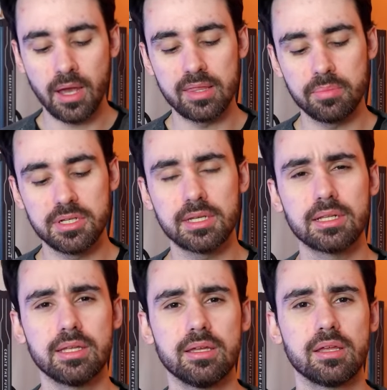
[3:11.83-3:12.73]
and then
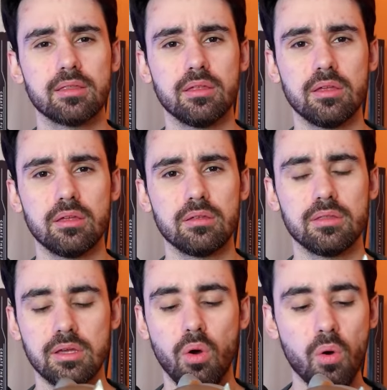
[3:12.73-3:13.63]
particularly
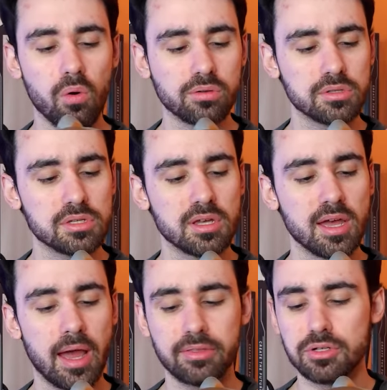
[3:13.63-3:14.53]
the horns
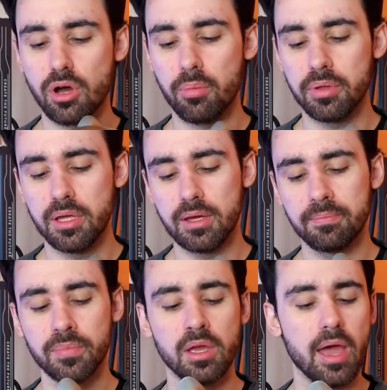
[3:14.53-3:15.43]
at the top here.